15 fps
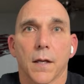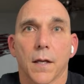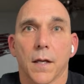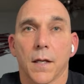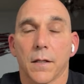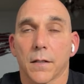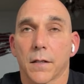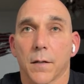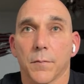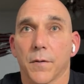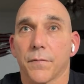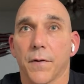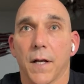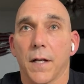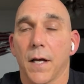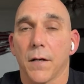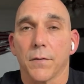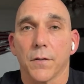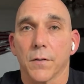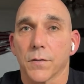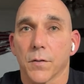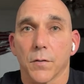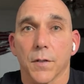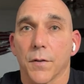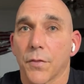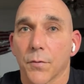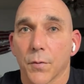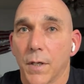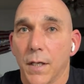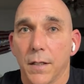And come to find out, there's only
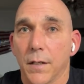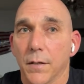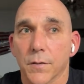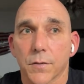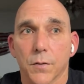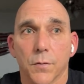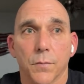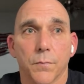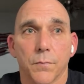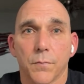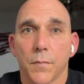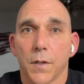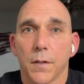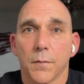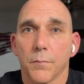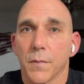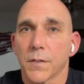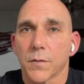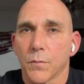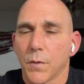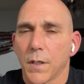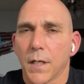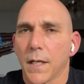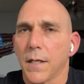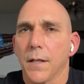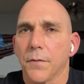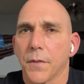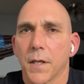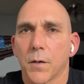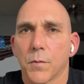three in there. So missing one, I
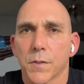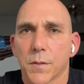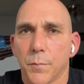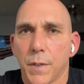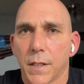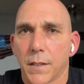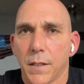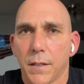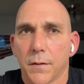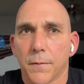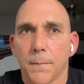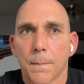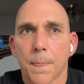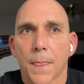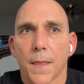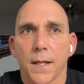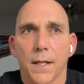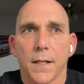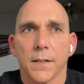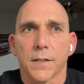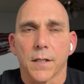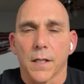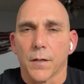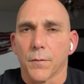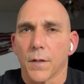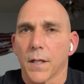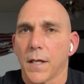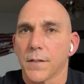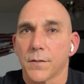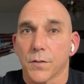didn't think was a big deal until I
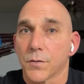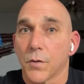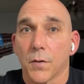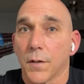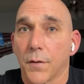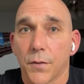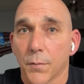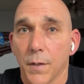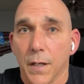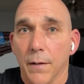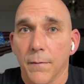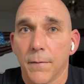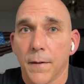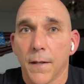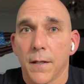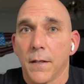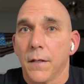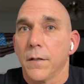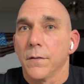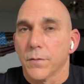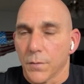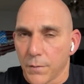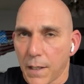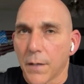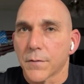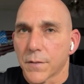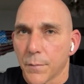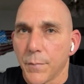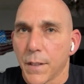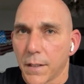realized there's only three. So now
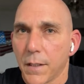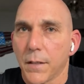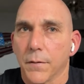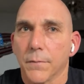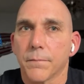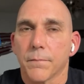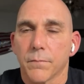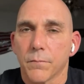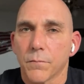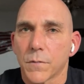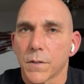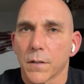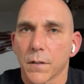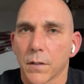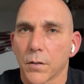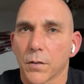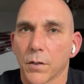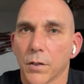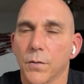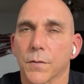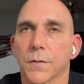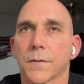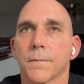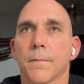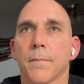it's a big deal. It's a little loose.